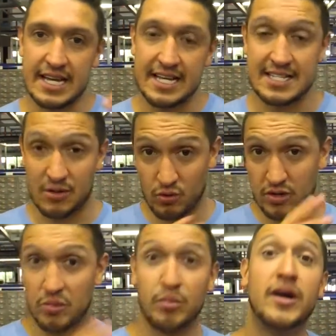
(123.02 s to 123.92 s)
days that were
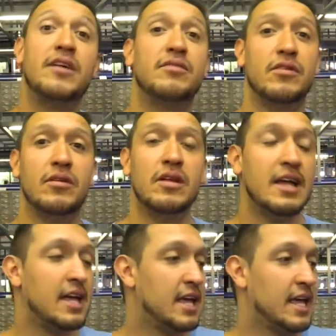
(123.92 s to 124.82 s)
comparable.
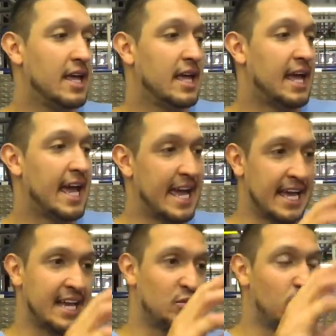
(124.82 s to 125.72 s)

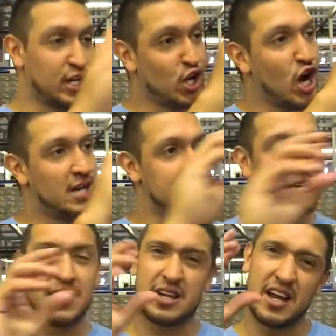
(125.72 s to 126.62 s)
And what I got is
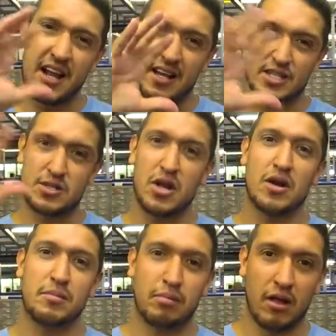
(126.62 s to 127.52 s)
like a, kind of like a
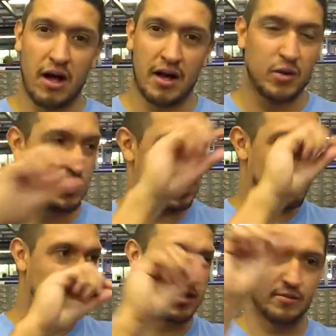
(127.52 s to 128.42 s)
scatter plot, which is a
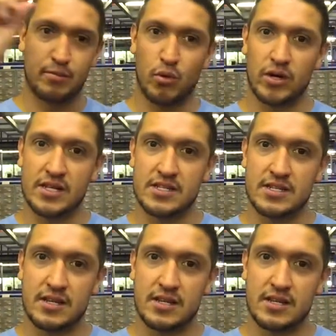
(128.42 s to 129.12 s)
bunch of points